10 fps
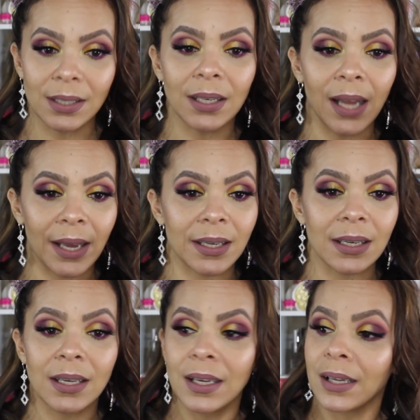
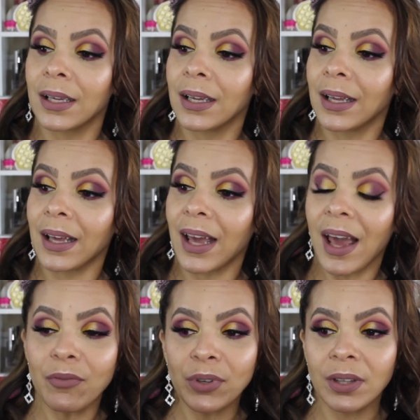Like
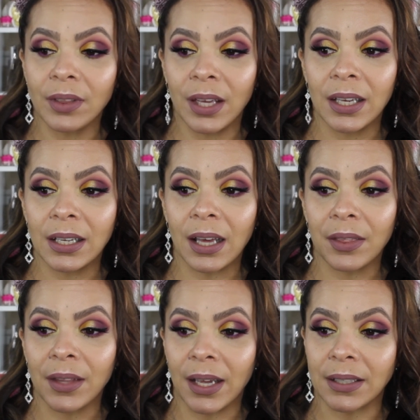everything
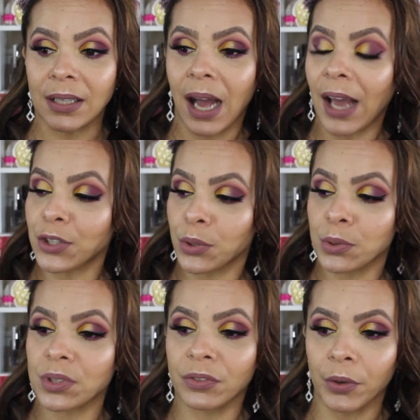that I
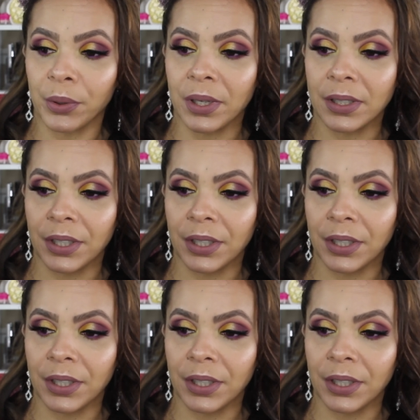used for it,